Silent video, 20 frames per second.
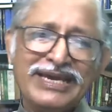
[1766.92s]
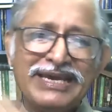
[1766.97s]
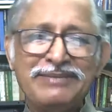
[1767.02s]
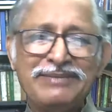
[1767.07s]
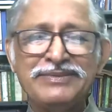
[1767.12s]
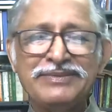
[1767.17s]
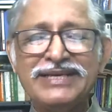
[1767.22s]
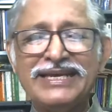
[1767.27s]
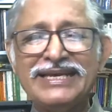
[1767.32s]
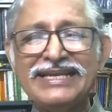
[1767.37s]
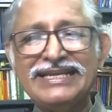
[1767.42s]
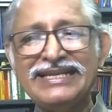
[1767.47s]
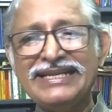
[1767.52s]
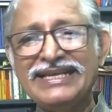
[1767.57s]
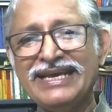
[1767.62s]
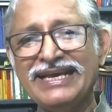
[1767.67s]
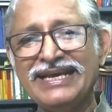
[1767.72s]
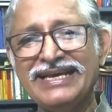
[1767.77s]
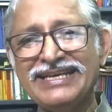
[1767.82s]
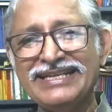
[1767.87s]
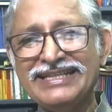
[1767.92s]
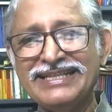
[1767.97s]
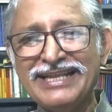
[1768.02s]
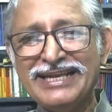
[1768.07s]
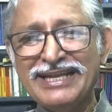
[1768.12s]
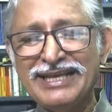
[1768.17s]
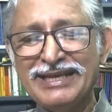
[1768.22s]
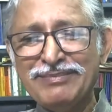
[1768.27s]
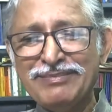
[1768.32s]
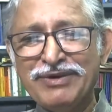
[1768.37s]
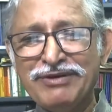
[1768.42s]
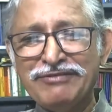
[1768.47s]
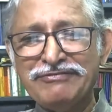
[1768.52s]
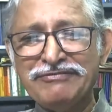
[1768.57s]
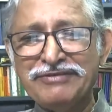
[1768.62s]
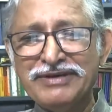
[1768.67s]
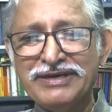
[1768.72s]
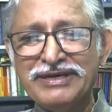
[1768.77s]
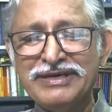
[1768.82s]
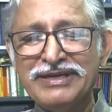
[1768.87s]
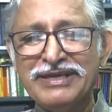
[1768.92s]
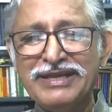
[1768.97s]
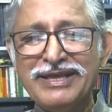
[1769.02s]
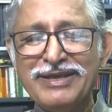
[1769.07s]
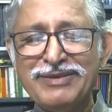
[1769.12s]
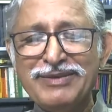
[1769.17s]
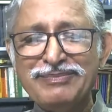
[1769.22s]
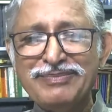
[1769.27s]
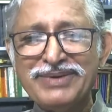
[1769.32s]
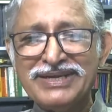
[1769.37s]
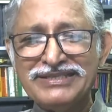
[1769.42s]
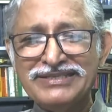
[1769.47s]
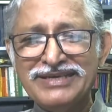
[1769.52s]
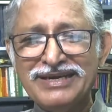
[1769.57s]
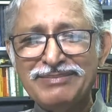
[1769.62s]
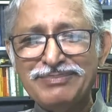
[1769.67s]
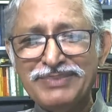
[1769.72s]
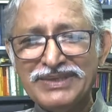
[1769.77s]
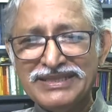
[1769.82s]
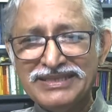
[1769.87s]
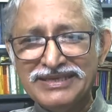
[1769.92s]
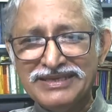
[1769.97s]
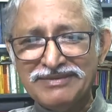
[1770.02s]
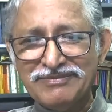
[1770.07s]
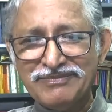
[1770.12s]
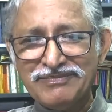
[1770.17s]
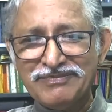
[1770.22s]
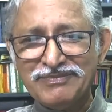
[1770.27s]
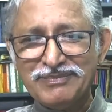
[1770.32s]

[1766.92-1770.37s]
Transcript: came to India in the name of uh, Prajapati.